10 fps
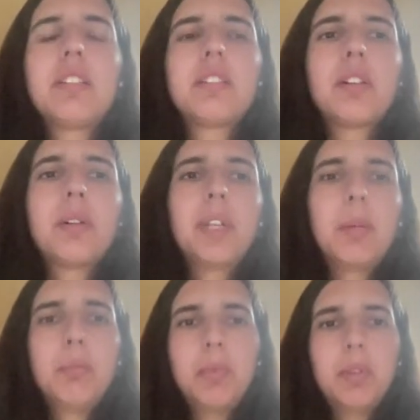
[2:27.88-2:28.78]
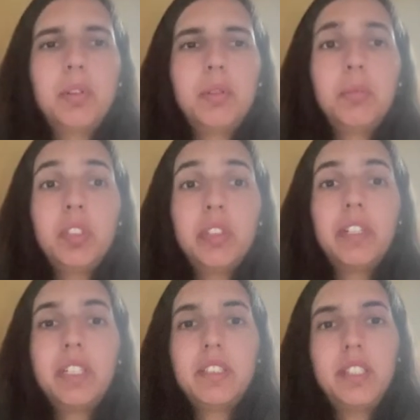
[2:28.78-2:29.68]
So in a
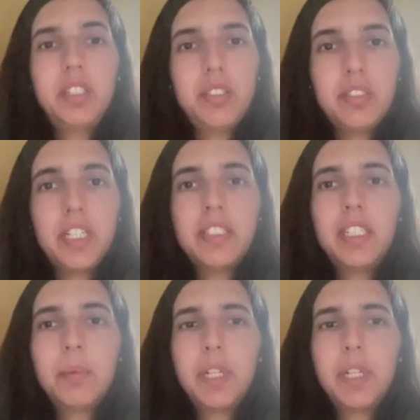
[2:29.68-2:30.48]
multivariate setting,